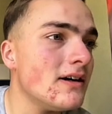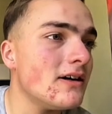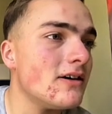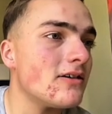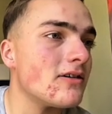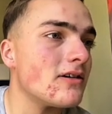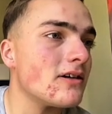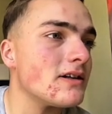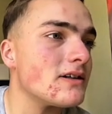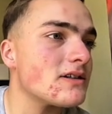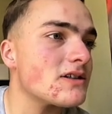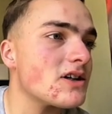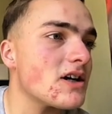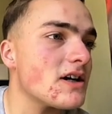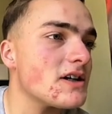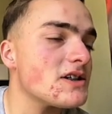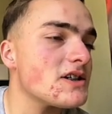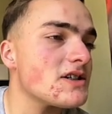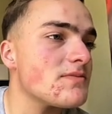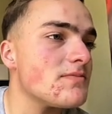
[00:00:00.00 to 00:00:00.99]
Right, so I
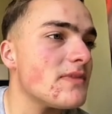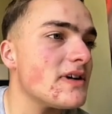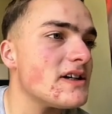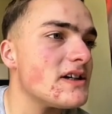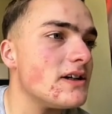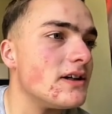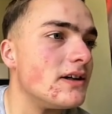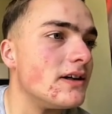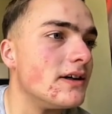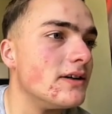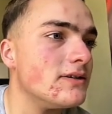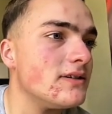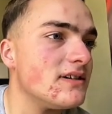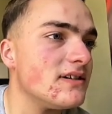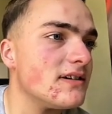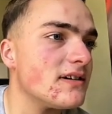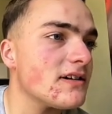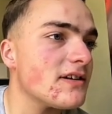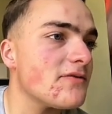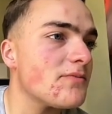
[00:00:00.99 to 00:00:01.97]
just made a note here.
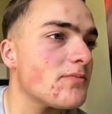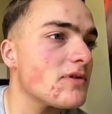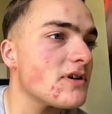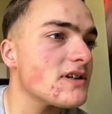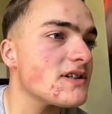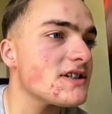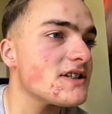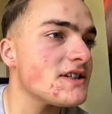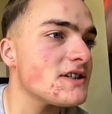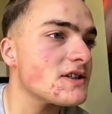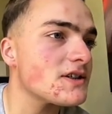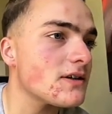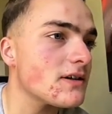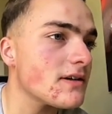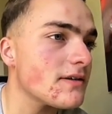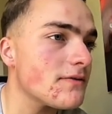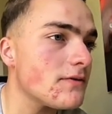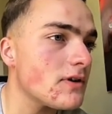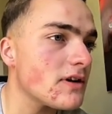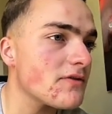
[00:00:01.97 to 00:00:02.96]
If price is inside a
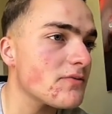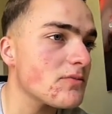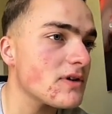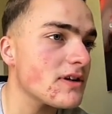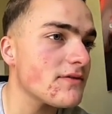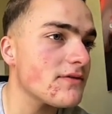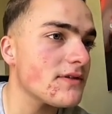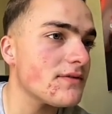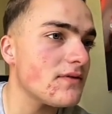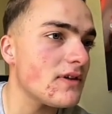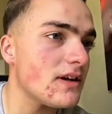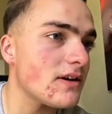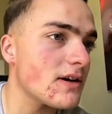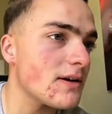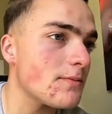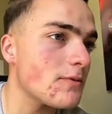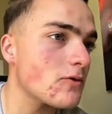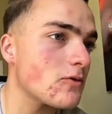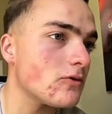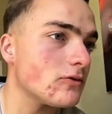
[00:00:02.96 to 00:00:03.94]
5 minute fair value
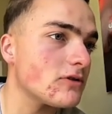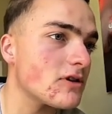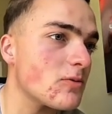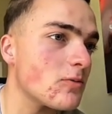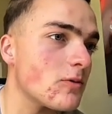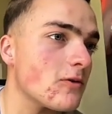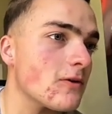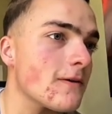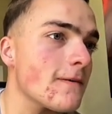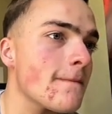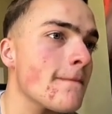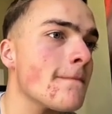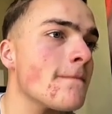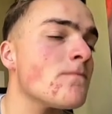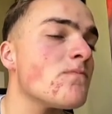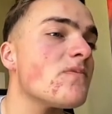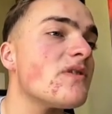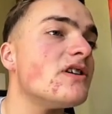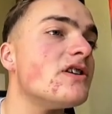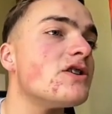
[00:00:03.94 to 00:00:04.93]
per order block,
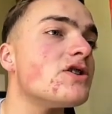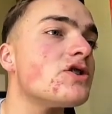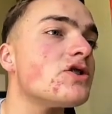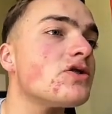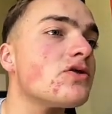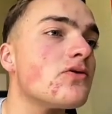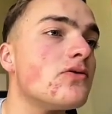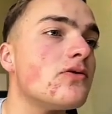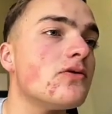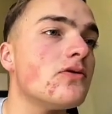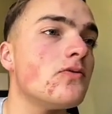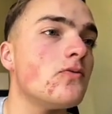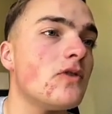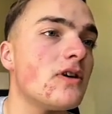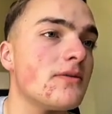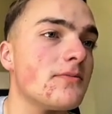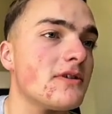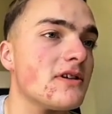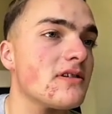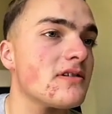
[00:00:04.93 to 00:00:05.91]
then a strong 1
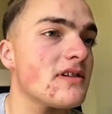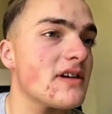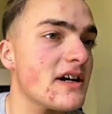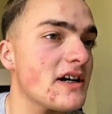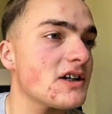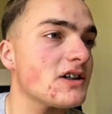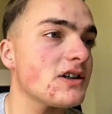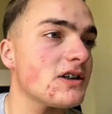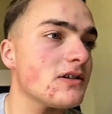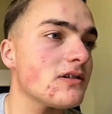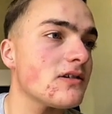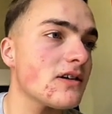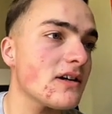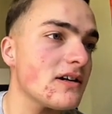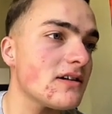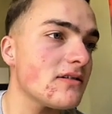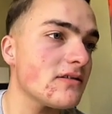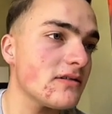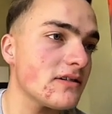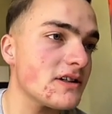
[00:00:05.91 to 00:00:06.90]
minute reaction
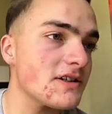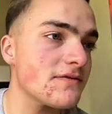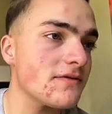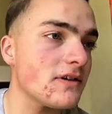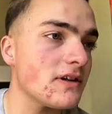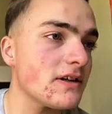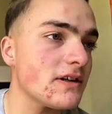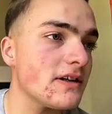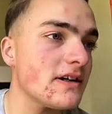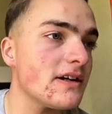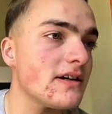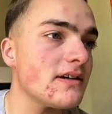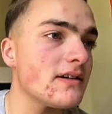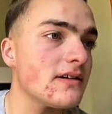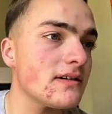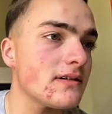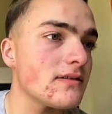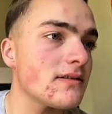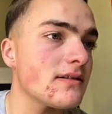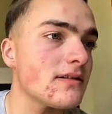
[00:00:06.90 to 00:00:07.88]
candle is fine, yeah.
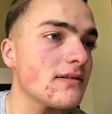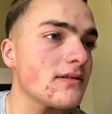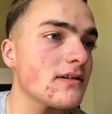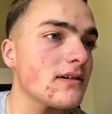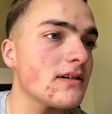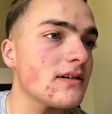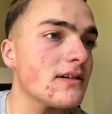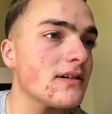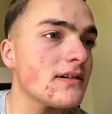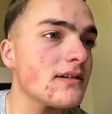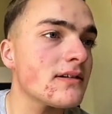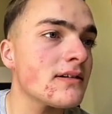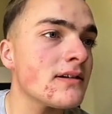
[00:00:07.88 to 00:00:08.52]
Okay.